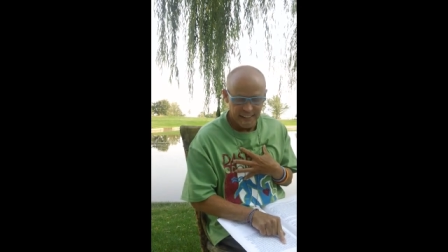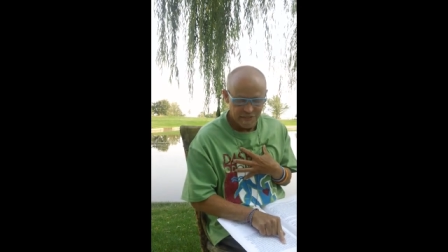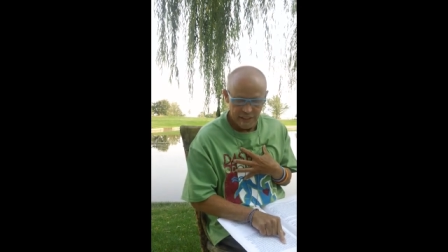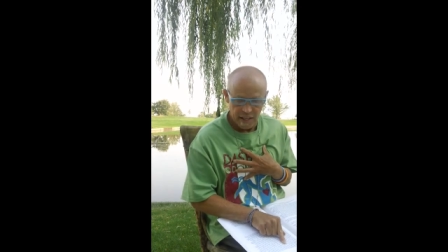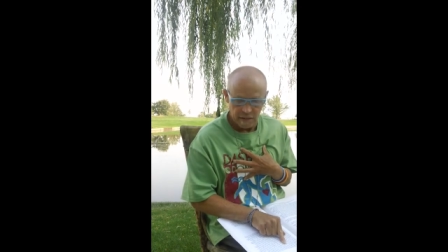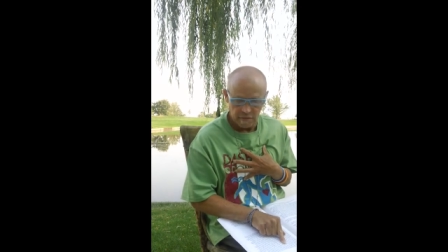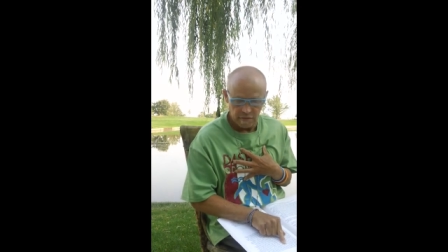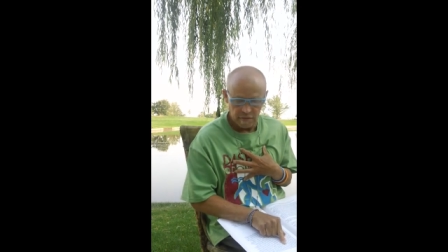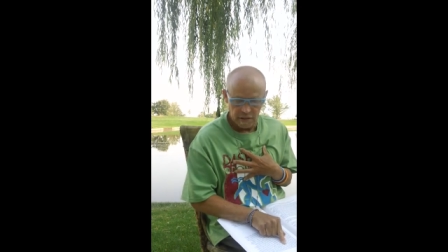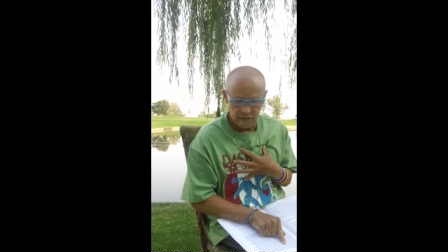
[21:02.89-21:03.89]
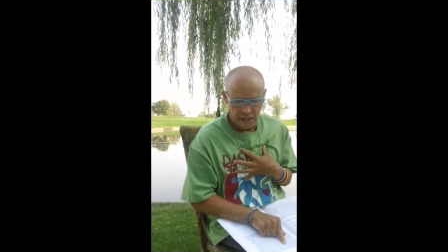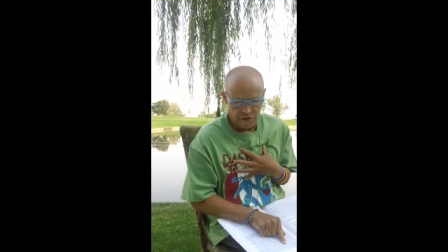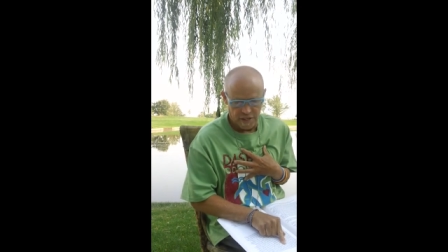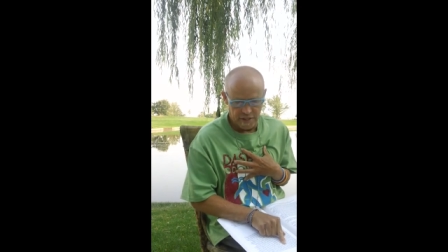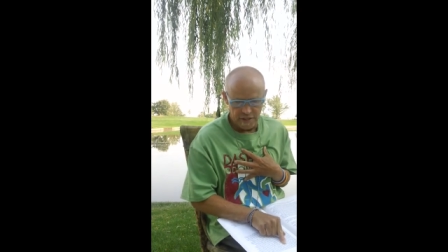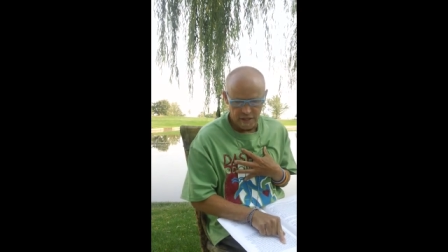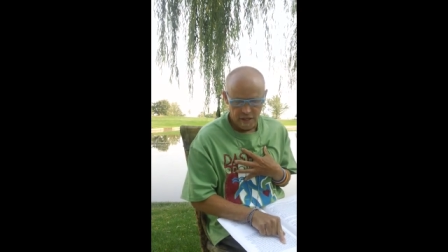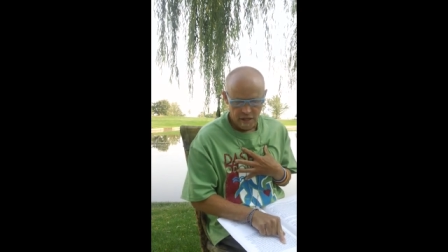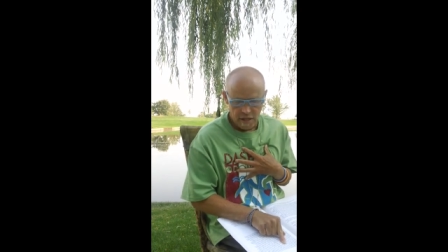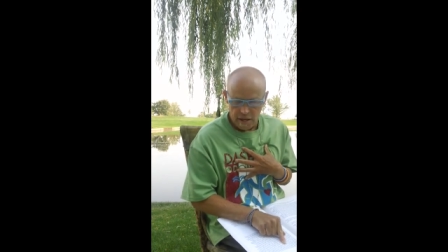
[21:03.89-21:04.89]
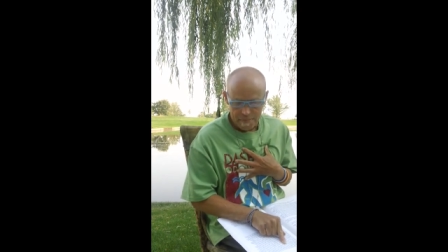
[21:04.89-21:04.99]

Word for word: even then. They traced it. See,